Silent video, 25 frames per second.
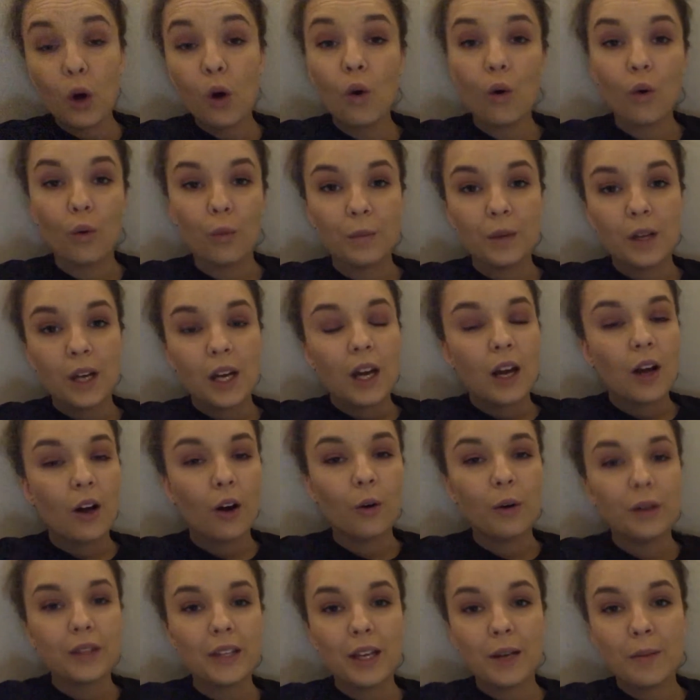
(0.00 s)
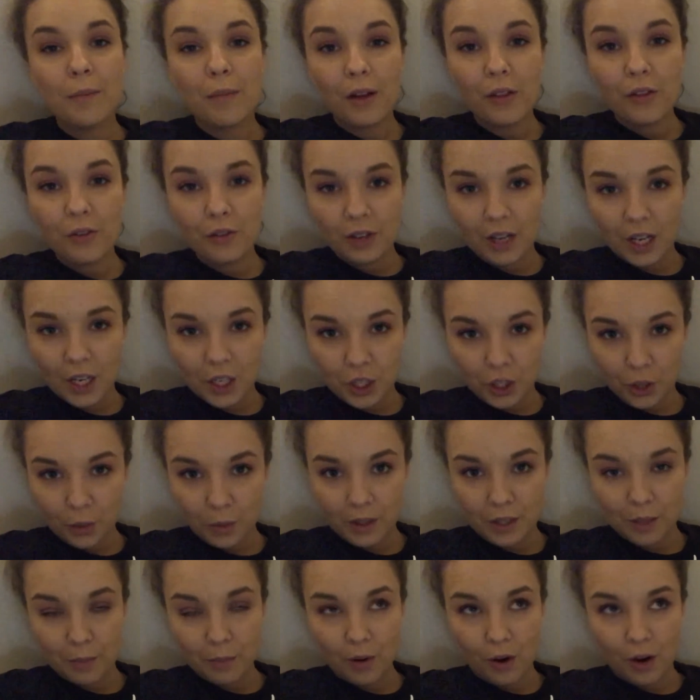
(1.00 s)
Oh, and then Mother Nature
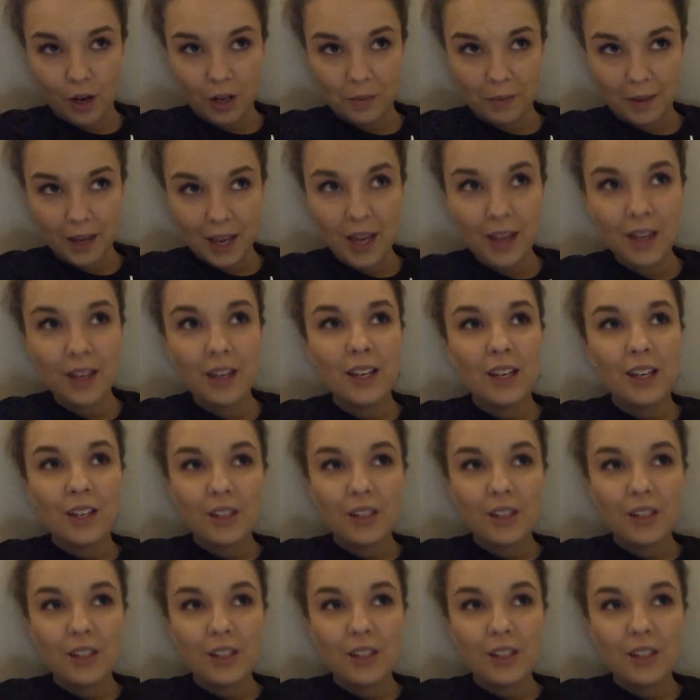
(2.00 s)
was upon me.